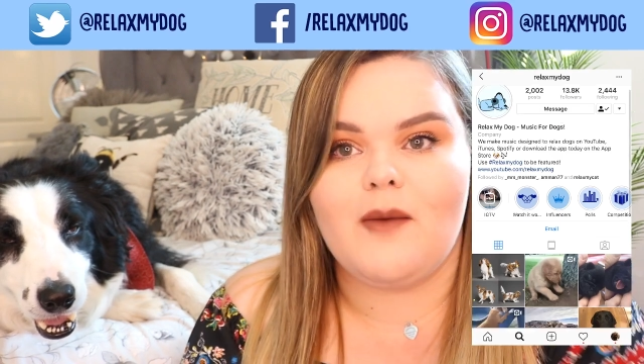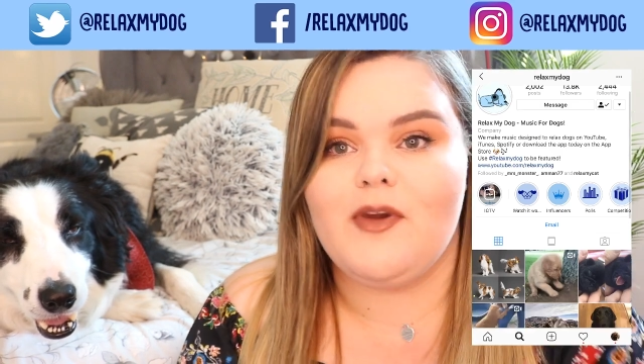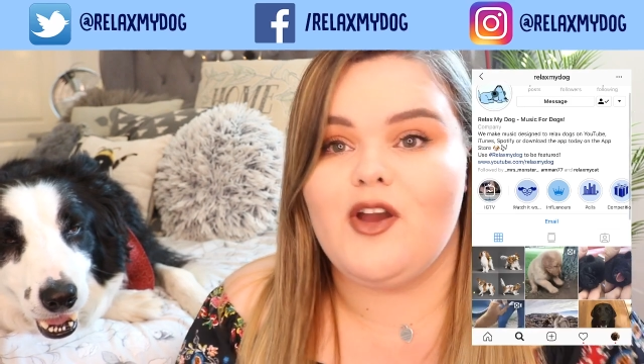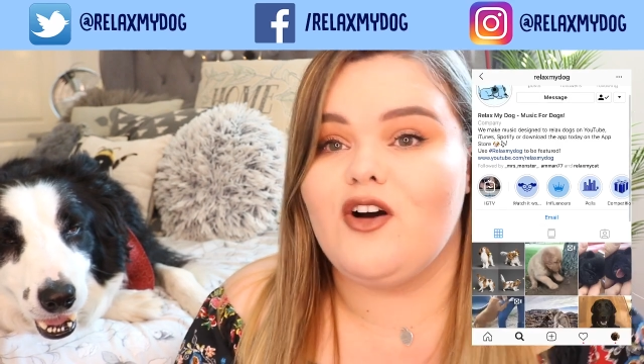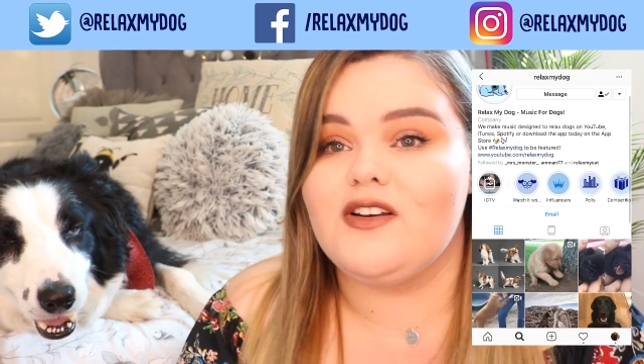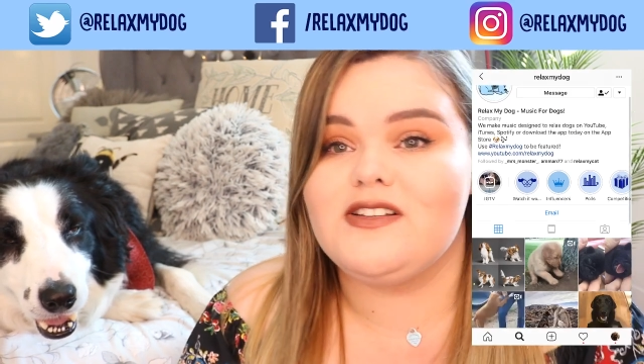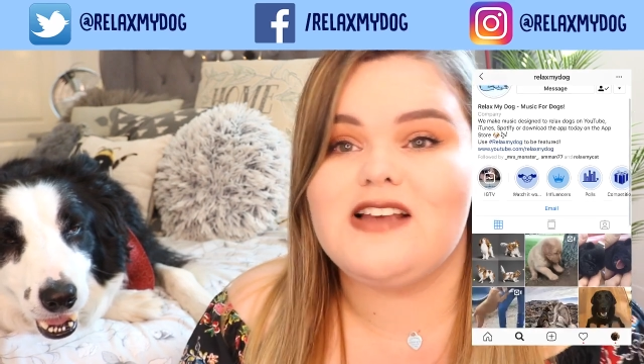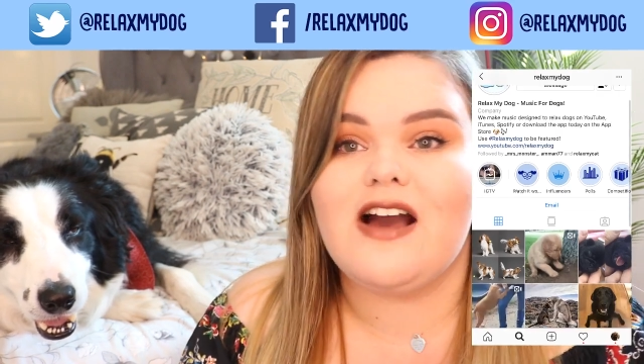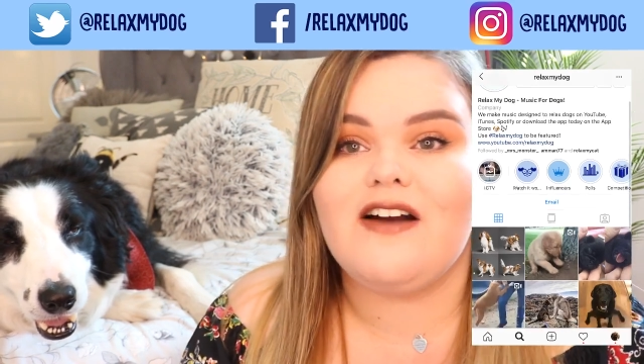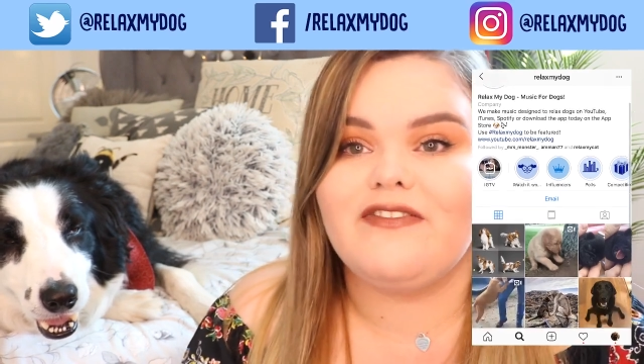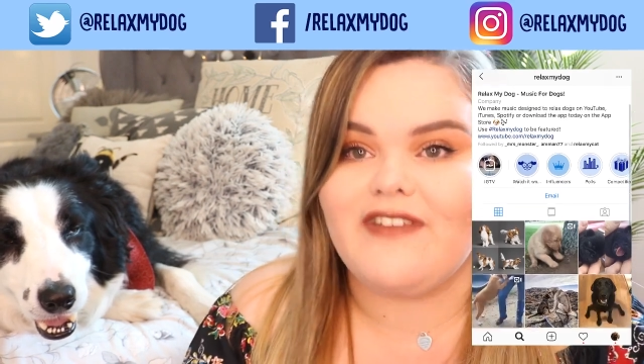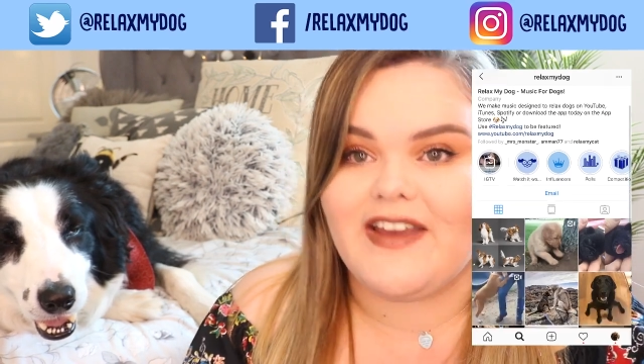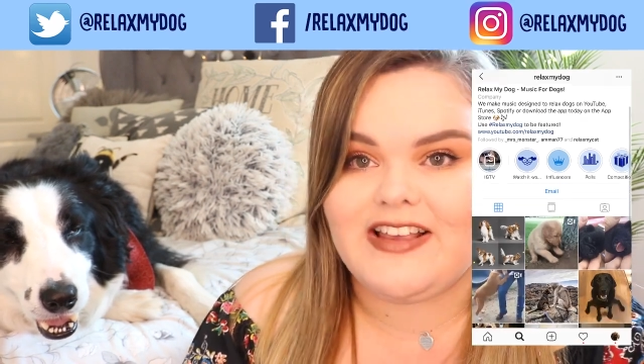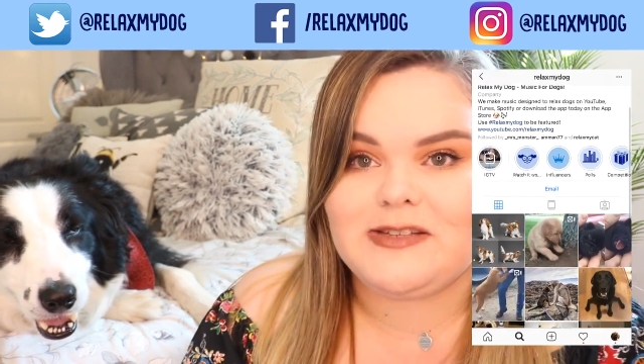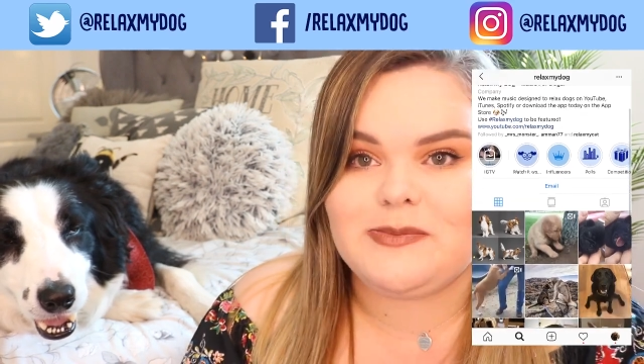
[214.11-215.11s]
and we also have
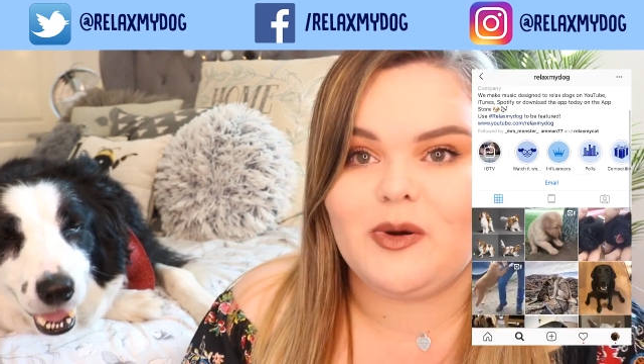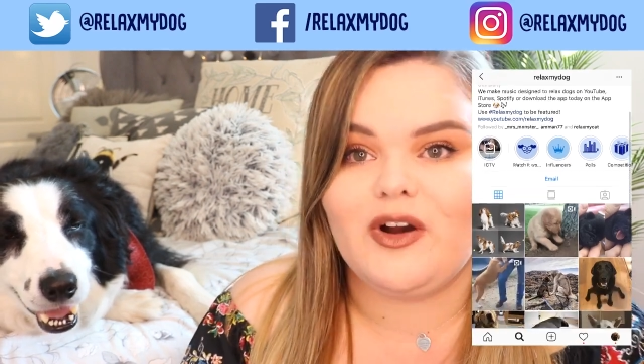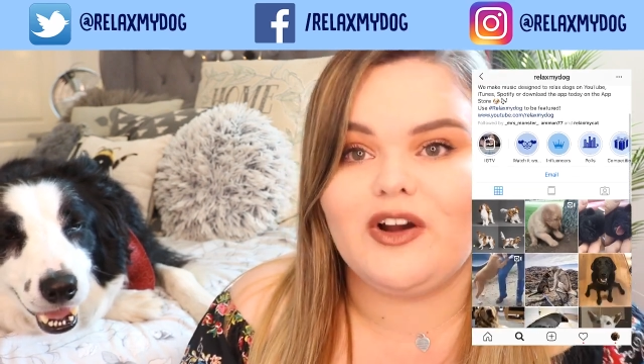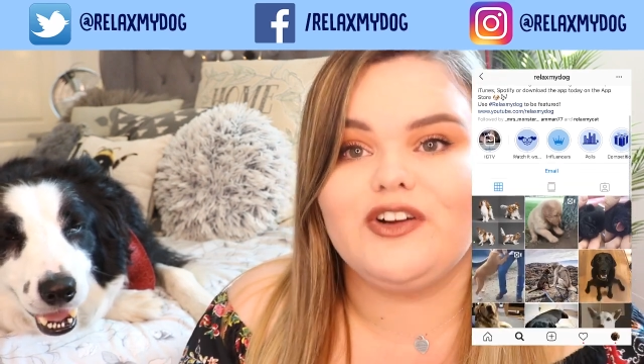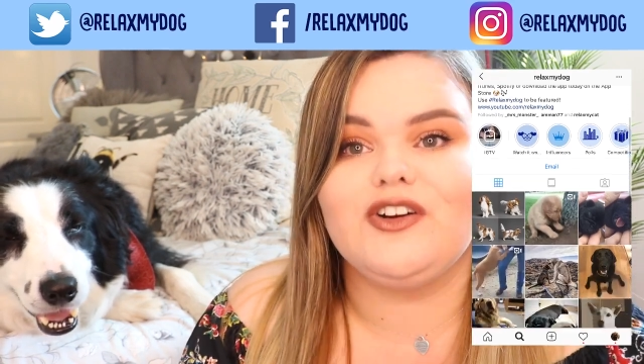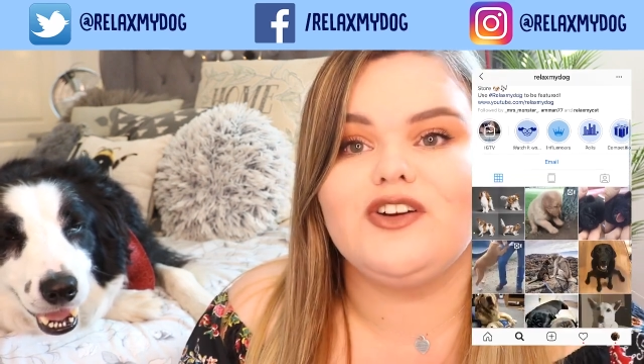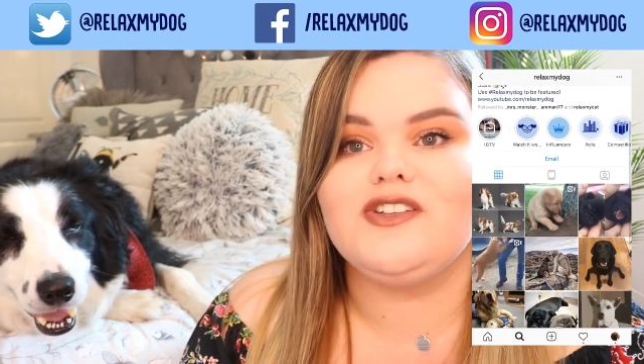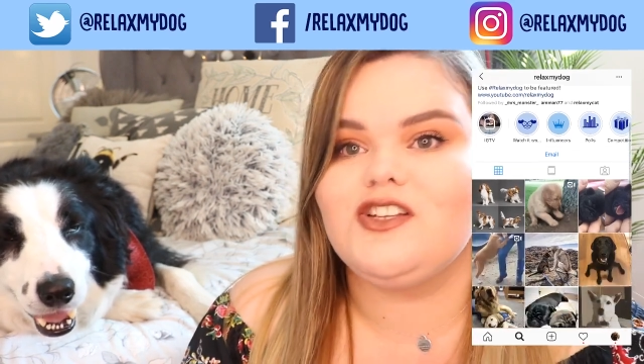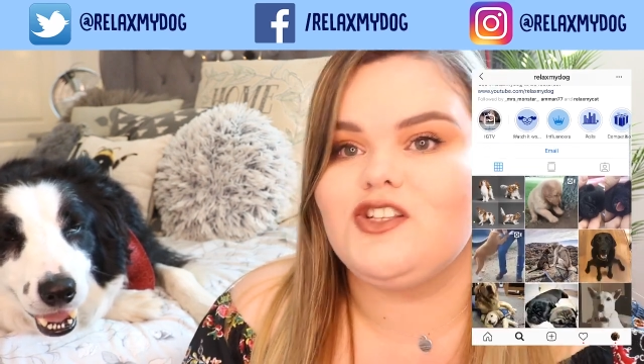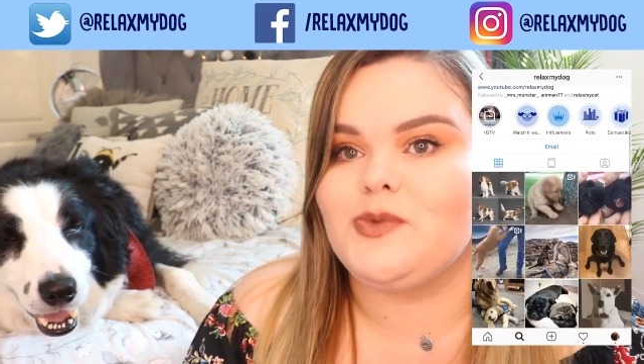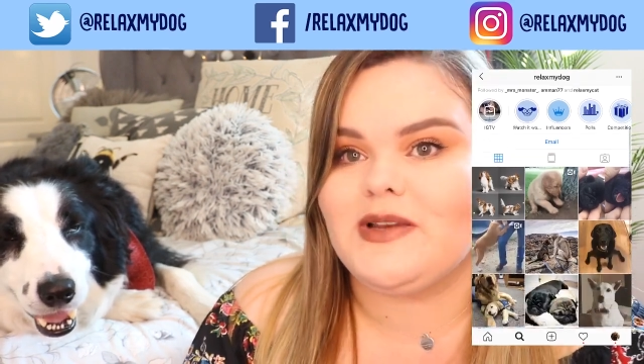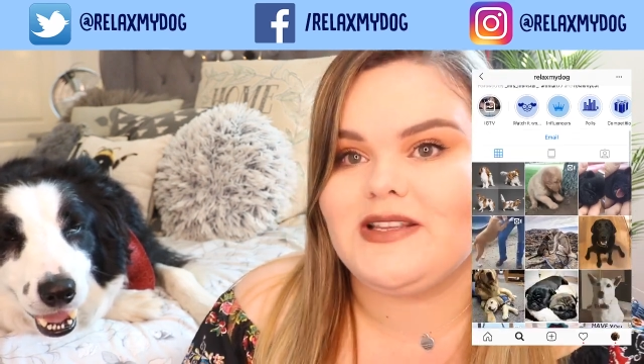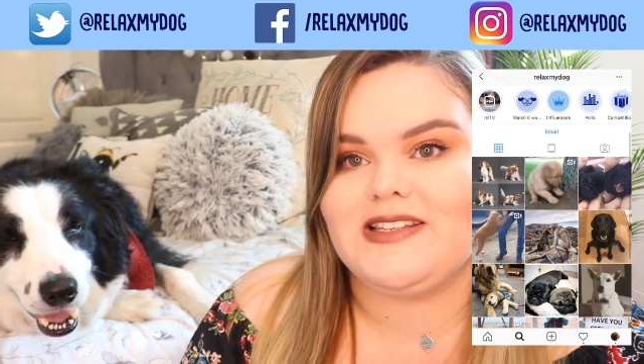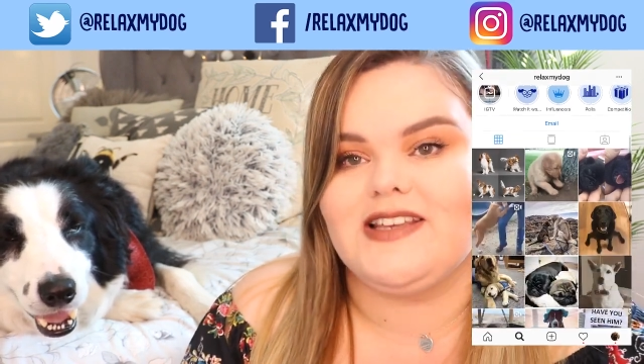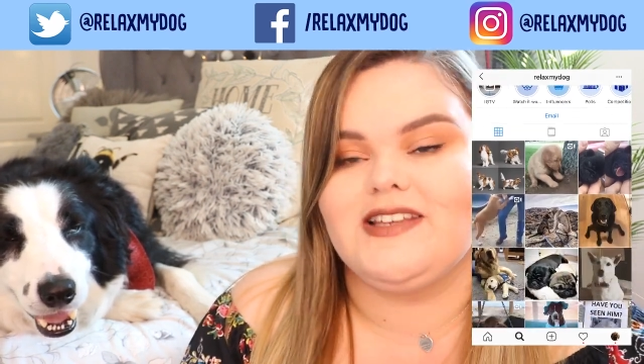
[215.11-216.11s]
Facebook and also
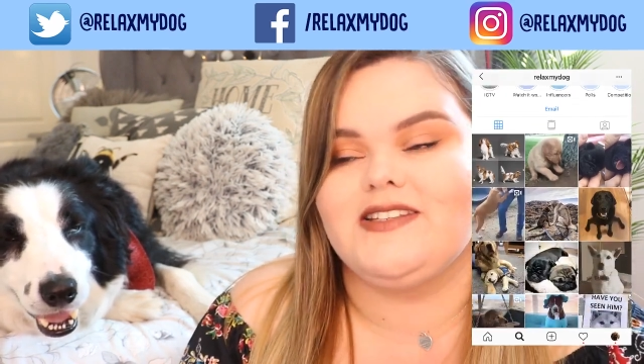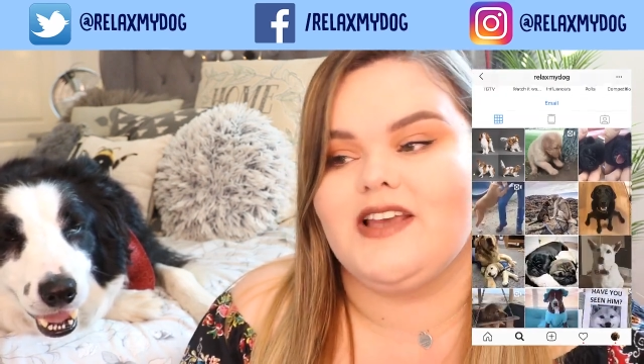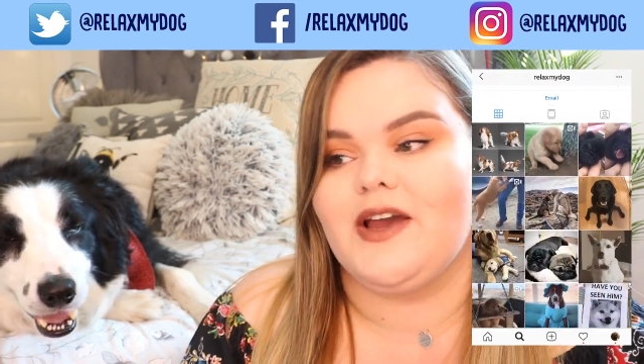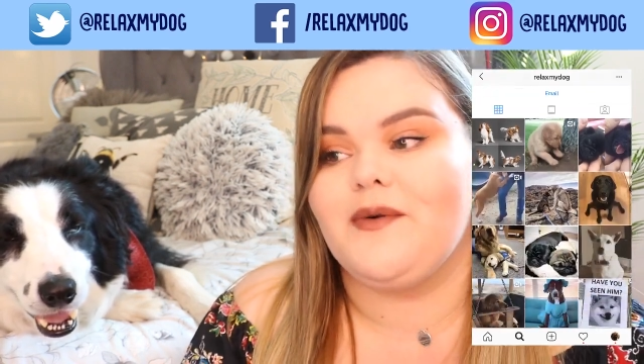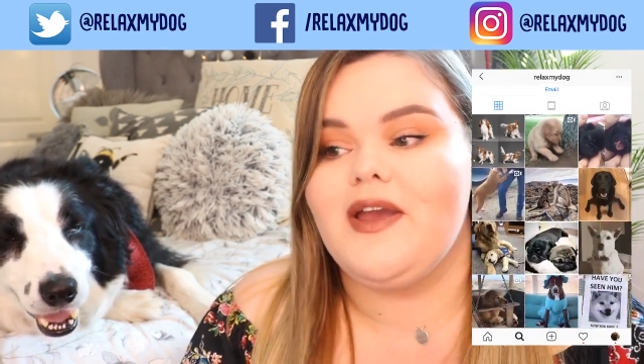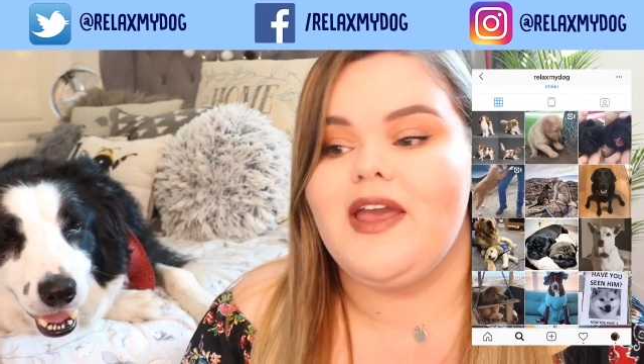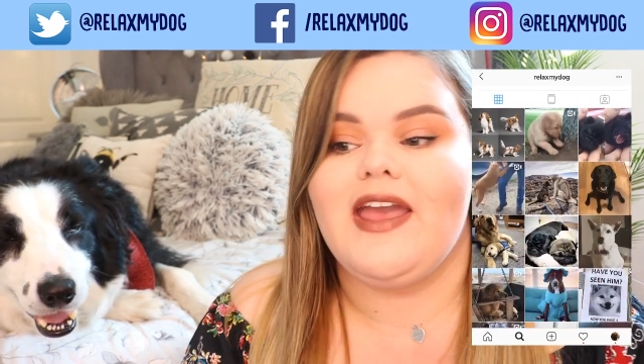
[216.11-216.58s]
Twitter, so